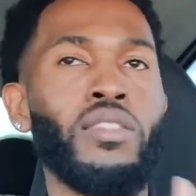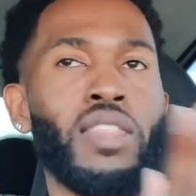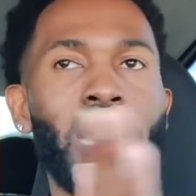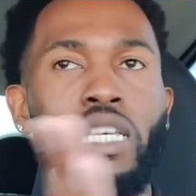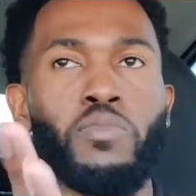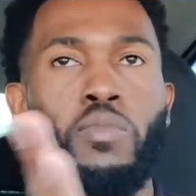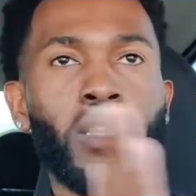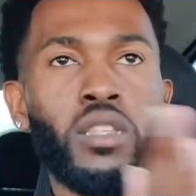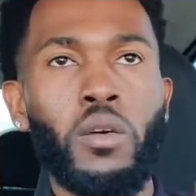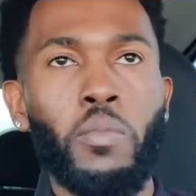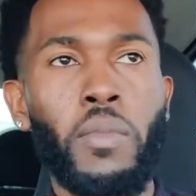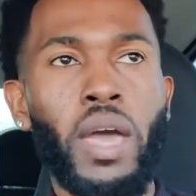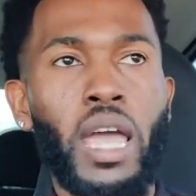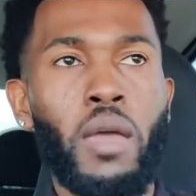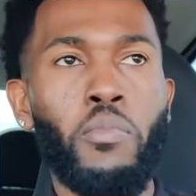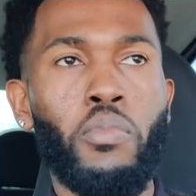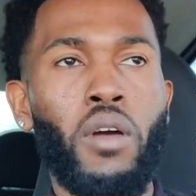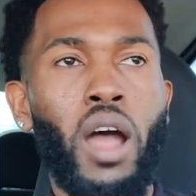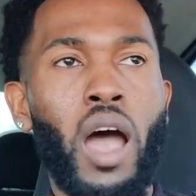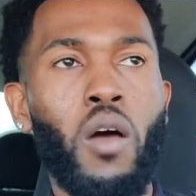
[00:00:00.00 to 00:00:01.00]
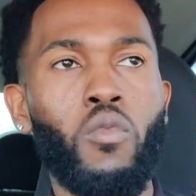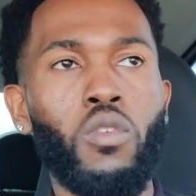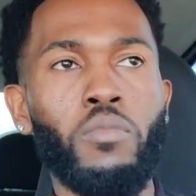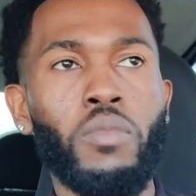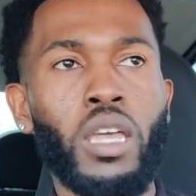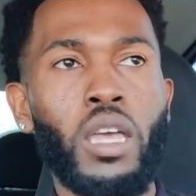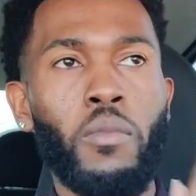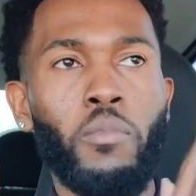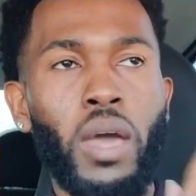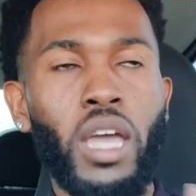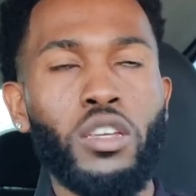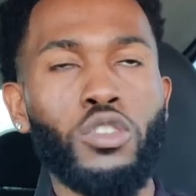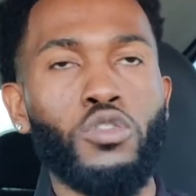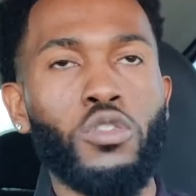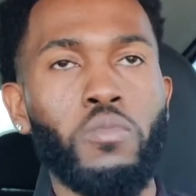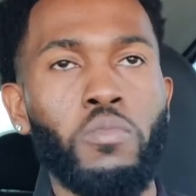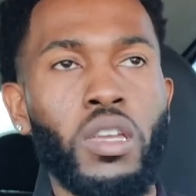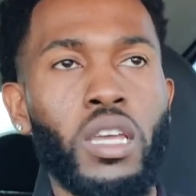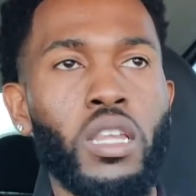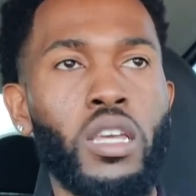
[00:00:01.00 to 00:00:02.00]
That's been the main problem with me in
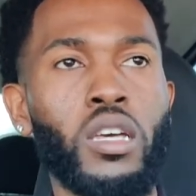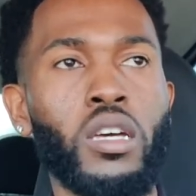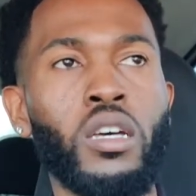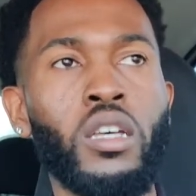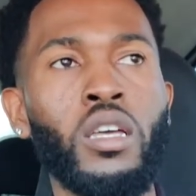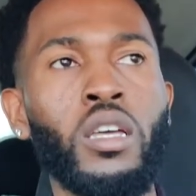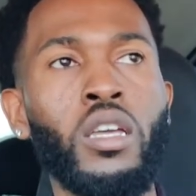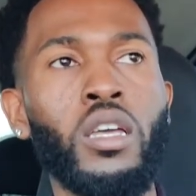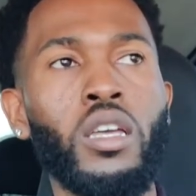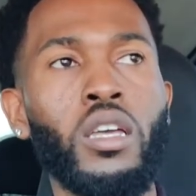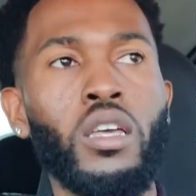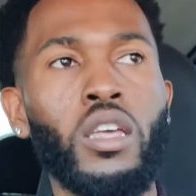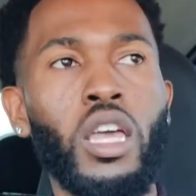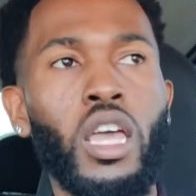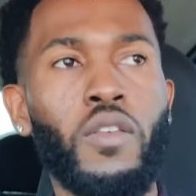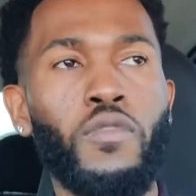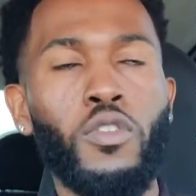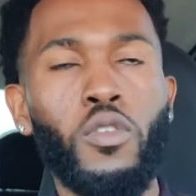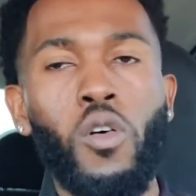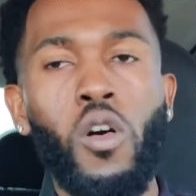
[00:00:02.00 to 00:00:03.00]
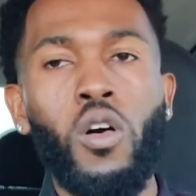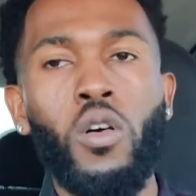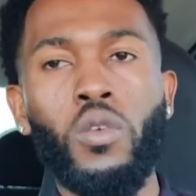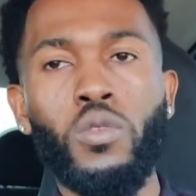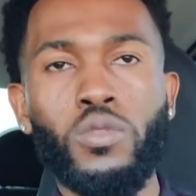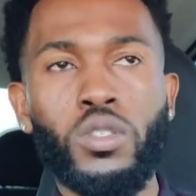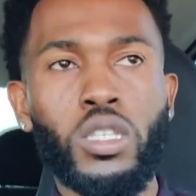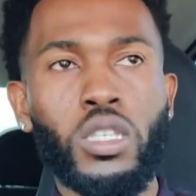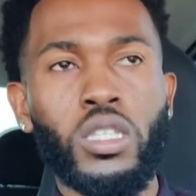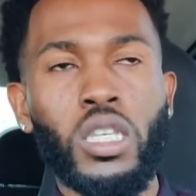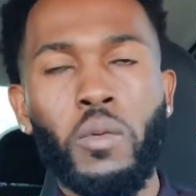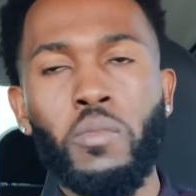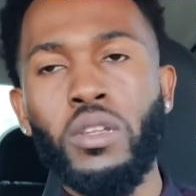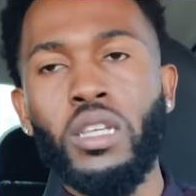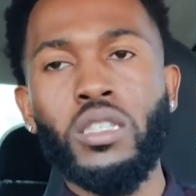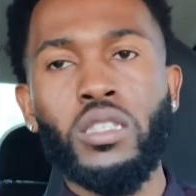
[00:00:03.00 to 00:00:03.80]
mainstream media. If you go to